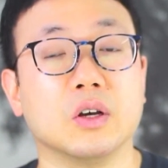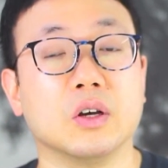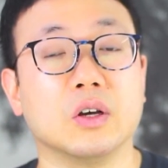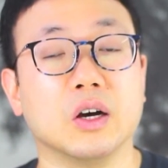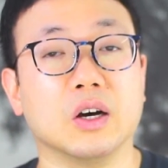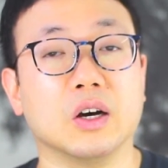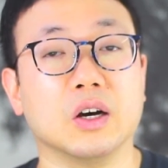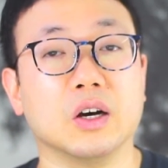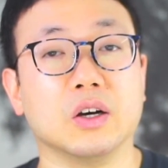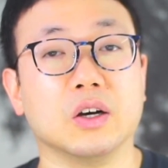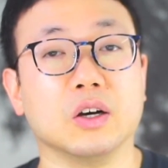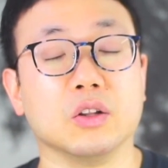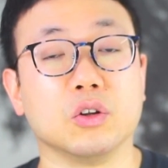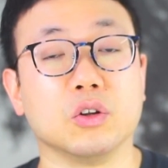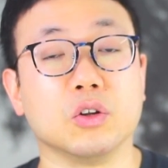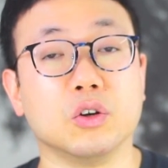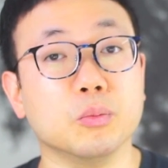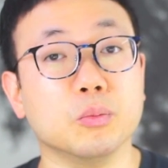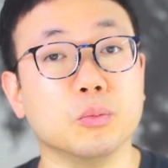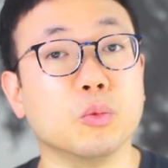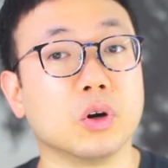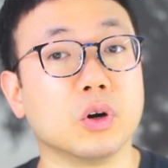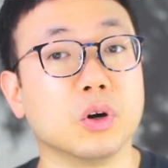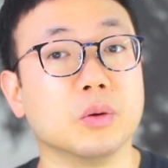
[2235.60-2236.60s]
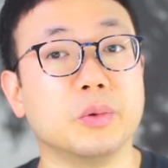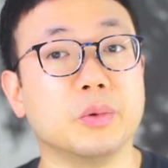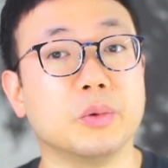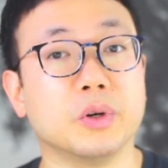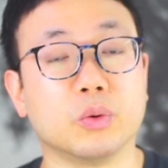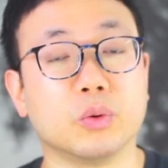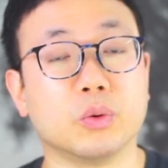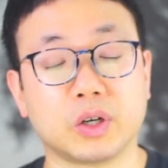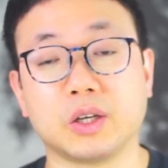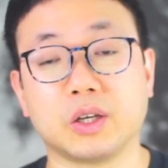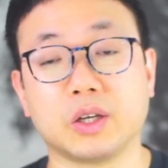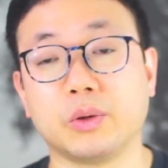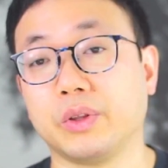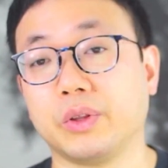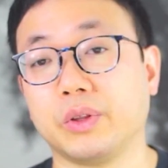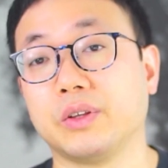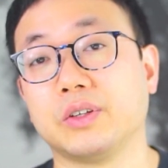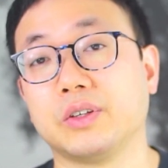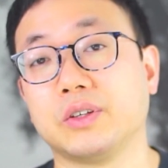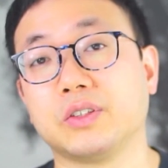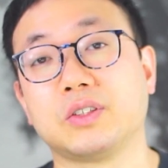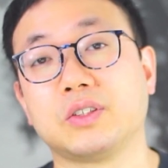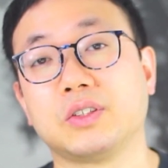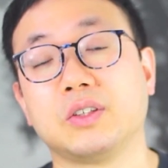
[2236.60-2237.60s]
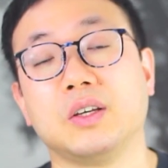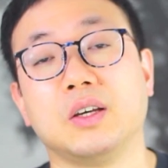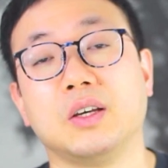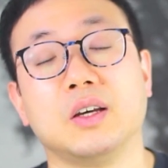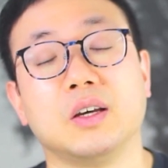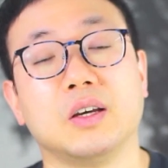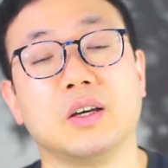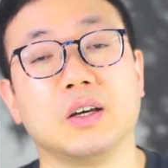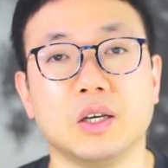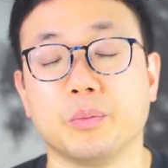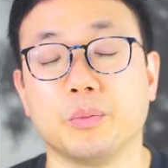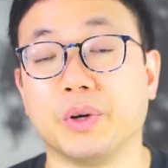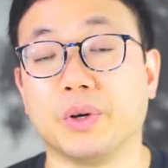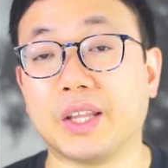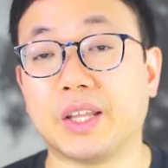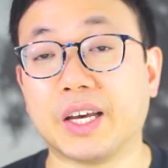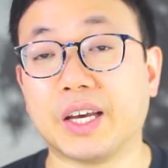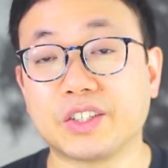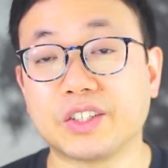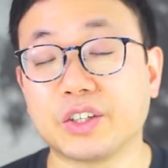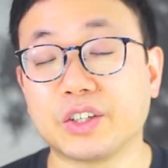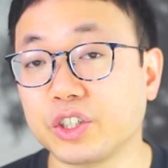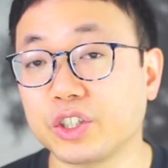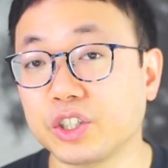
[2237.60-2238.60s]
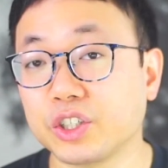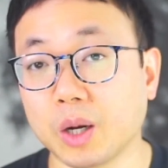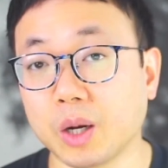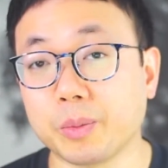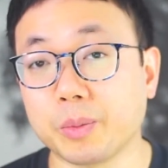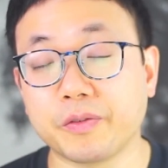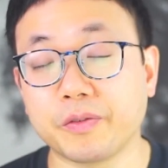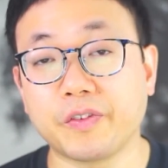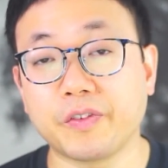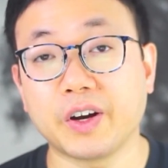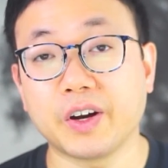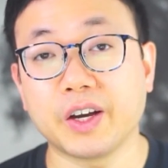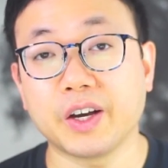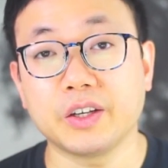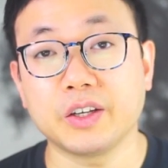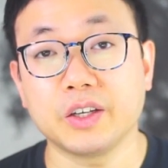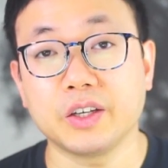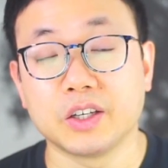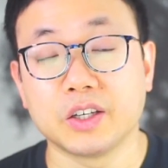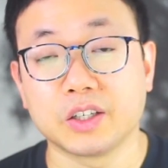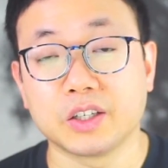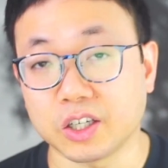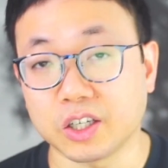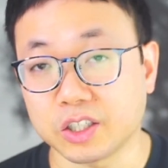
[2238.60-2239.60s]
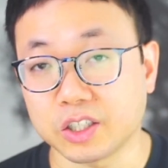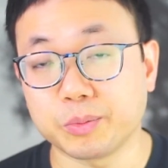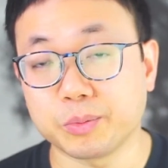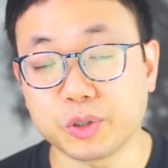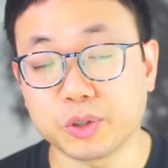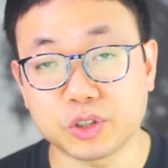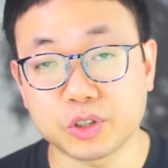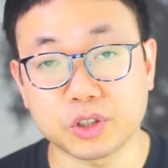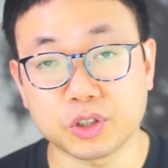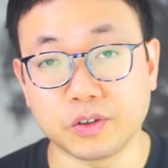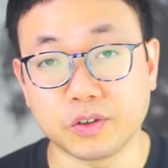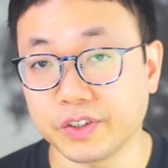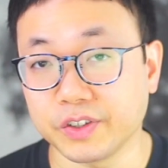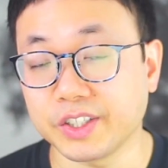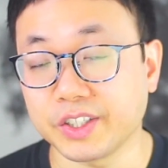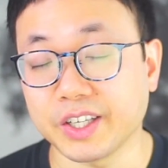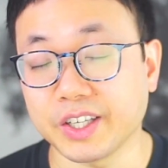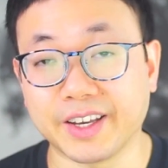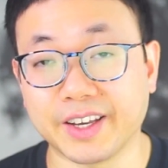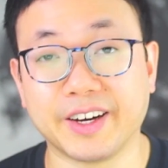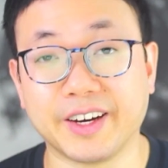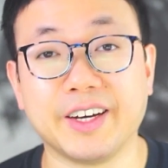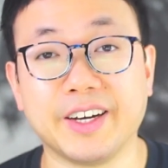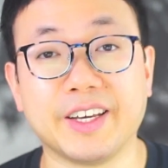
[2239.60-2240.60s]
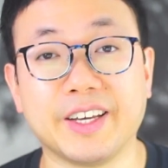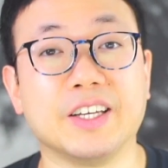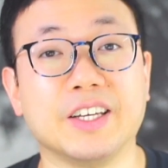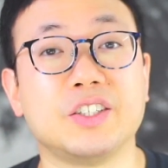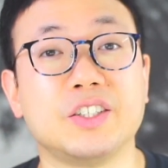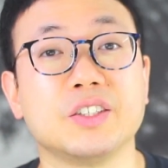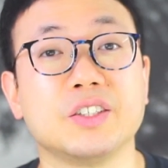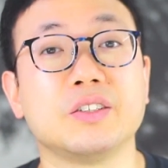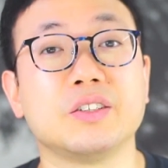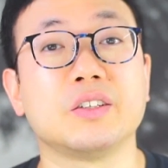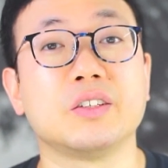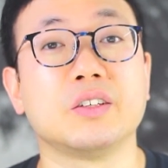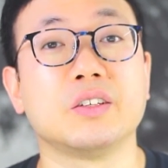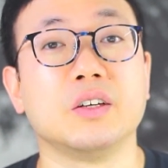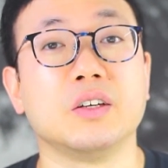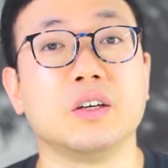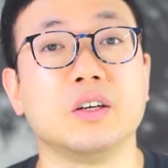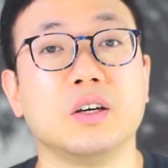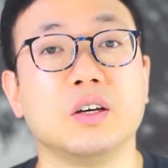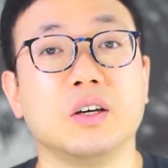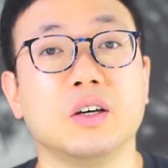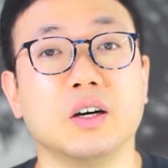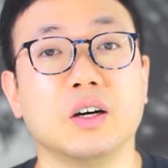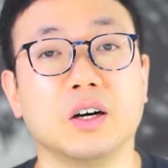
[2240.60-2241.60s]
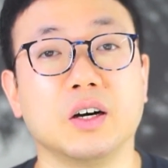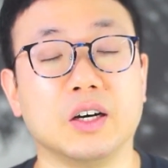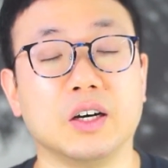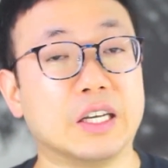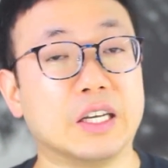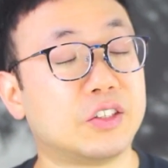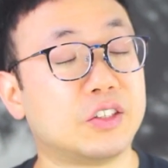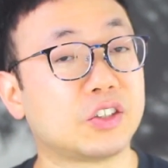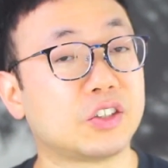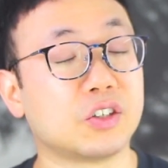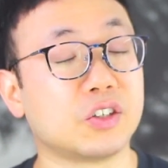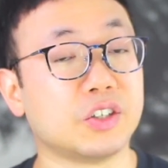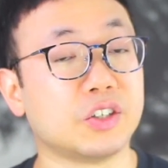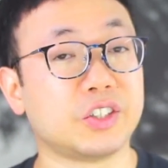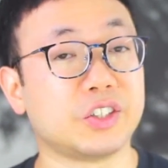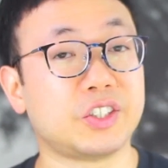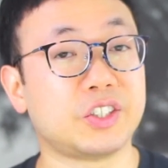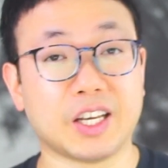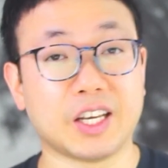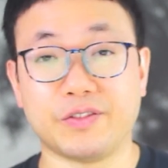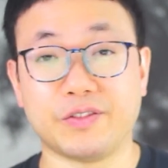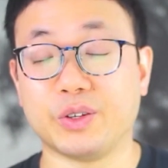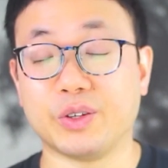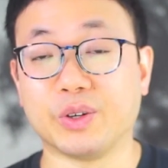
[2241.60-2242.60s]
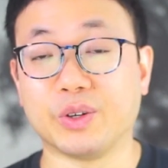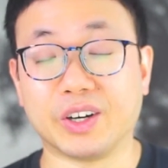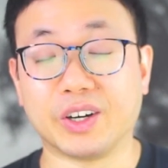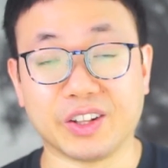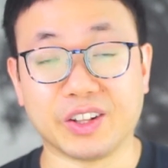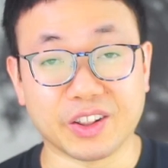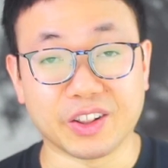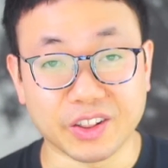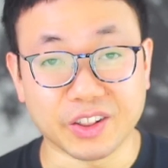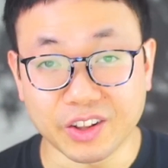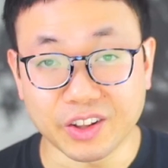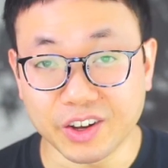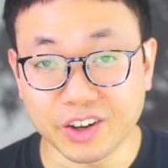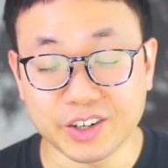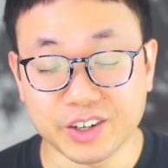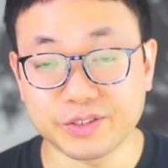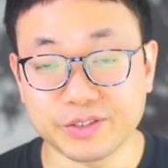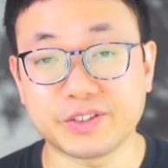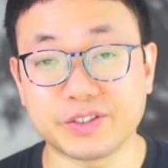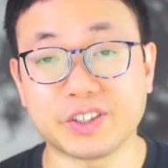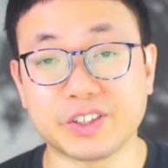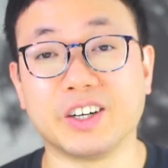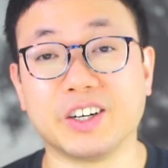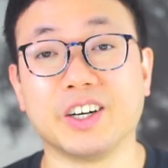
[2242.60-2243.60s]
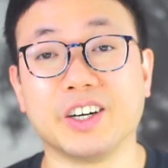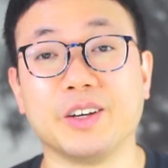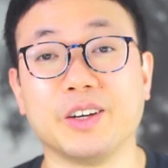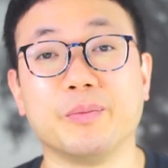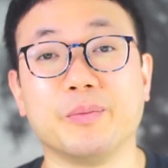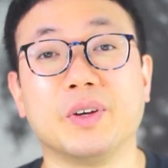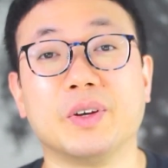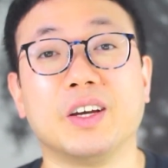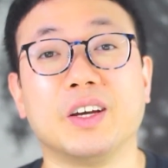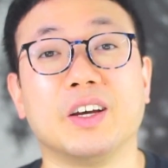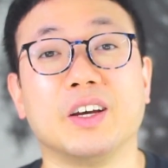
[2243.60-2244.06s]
learn more about working with us. But that's our Shopify customer service AI agent. It's going to save you a lot of time.